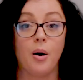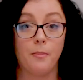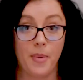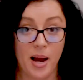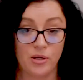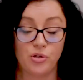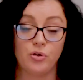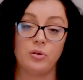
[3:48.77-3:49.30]

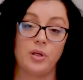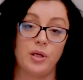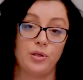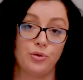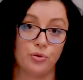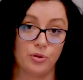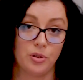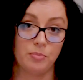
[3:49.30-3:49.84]

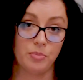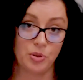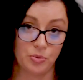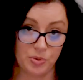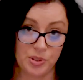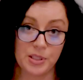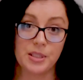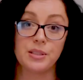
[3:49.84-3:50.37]
modulate your
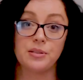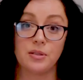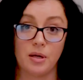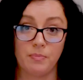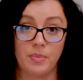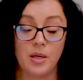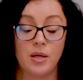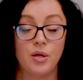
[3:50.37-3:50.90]
immune
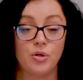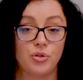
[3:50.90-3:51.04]
system.